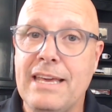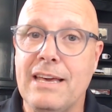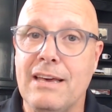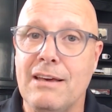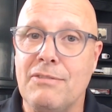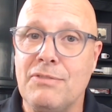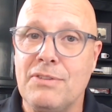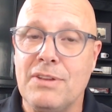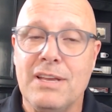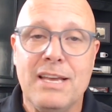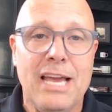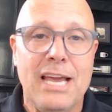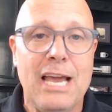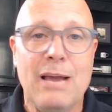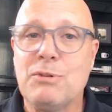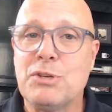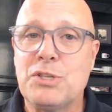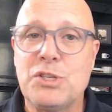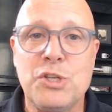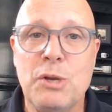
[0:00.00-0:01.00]
gift.
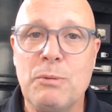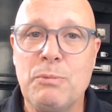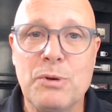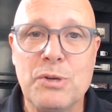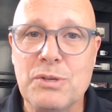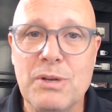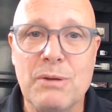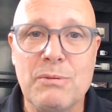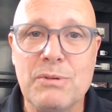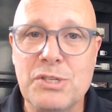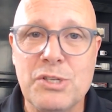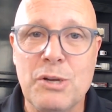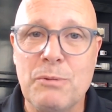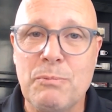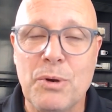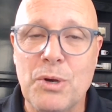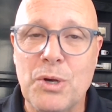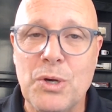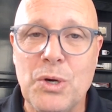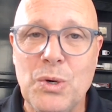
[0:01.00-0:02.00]
It was
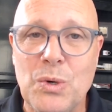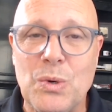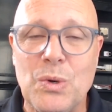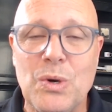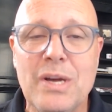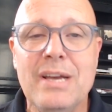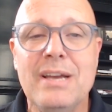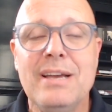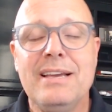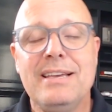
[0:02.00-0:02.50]
super cool.